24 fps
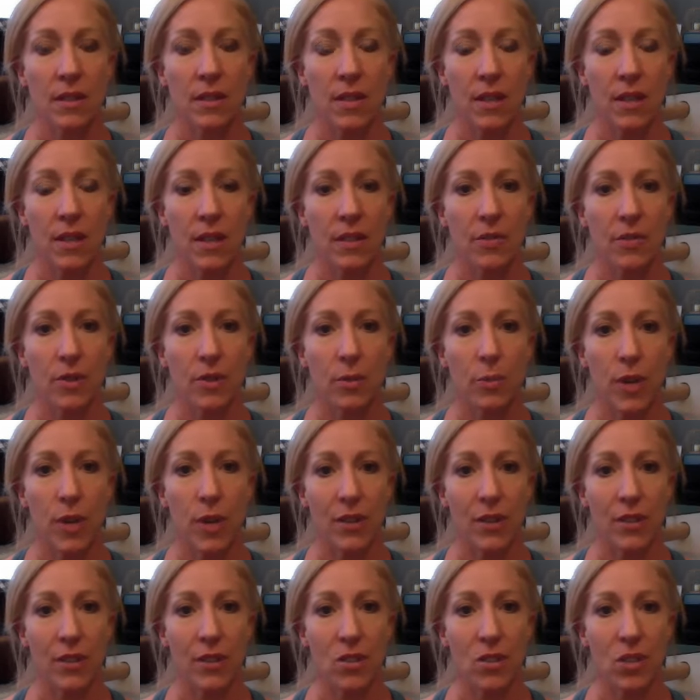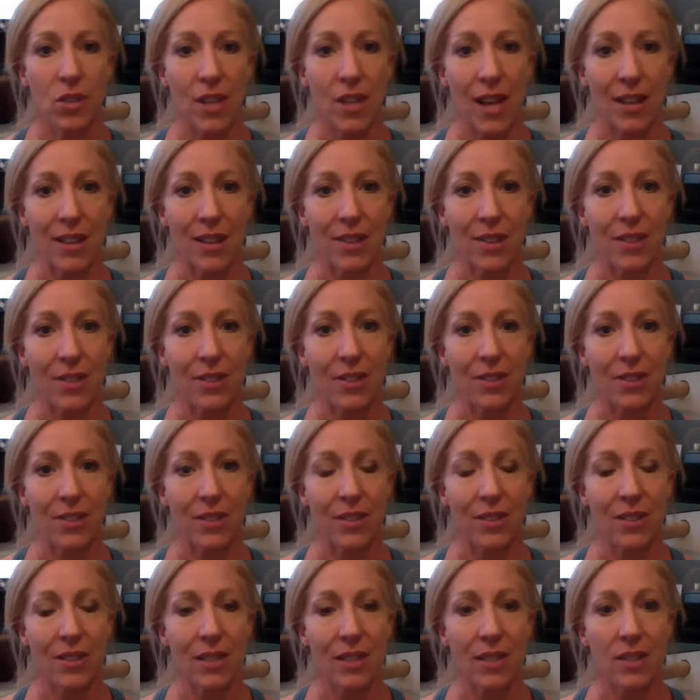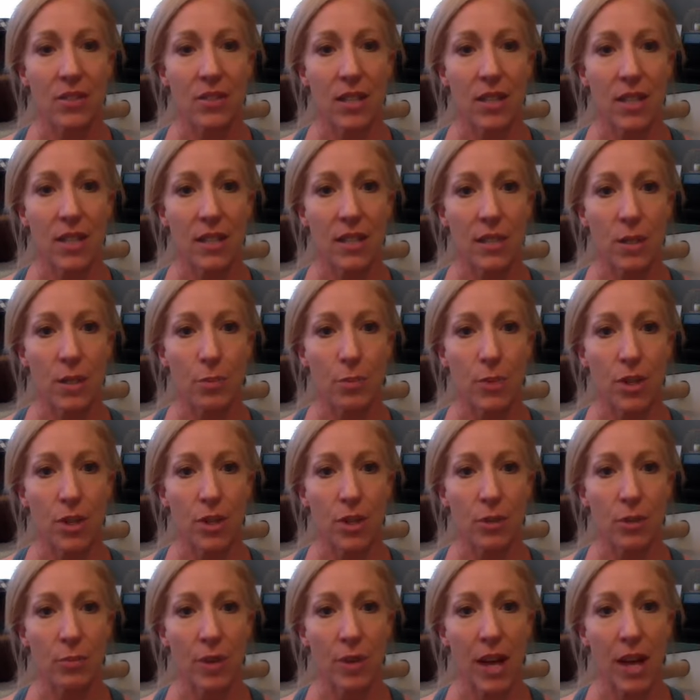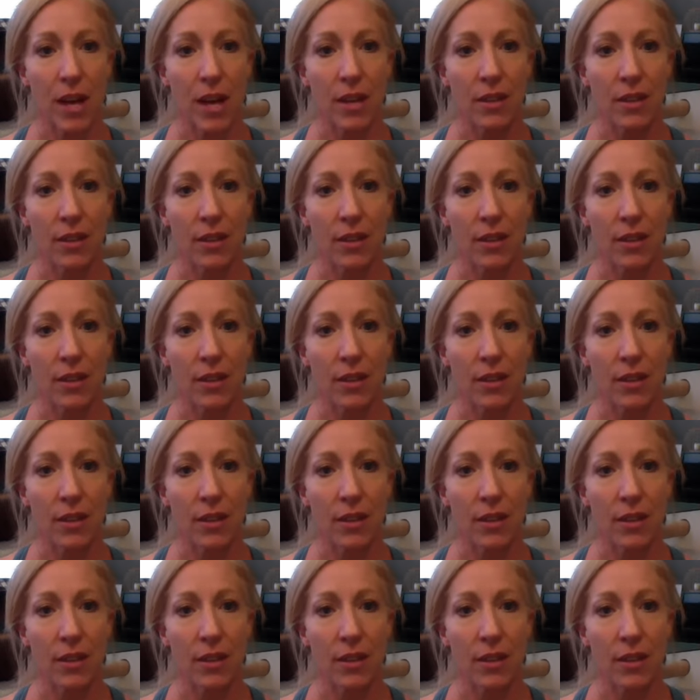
If your breath is shallow, try to deepen your breath.